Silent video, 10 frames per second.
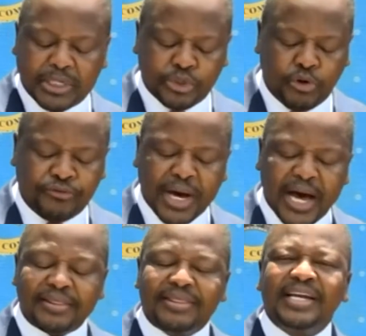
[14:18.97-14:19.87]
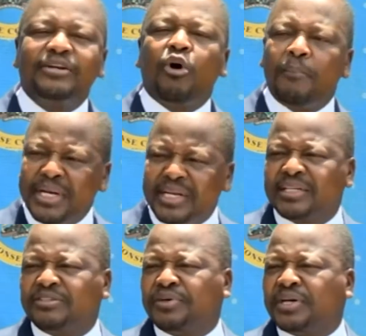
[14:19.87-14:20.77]
But so far, the
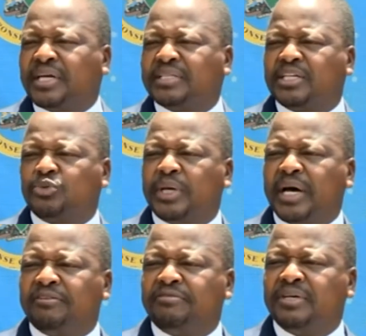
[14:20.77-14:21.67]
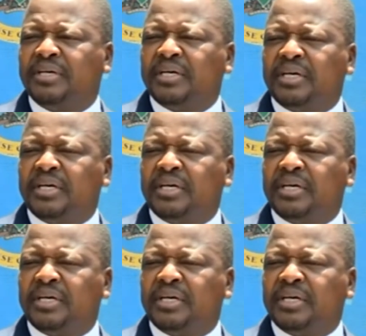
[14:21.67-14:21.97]
dominant variant that we have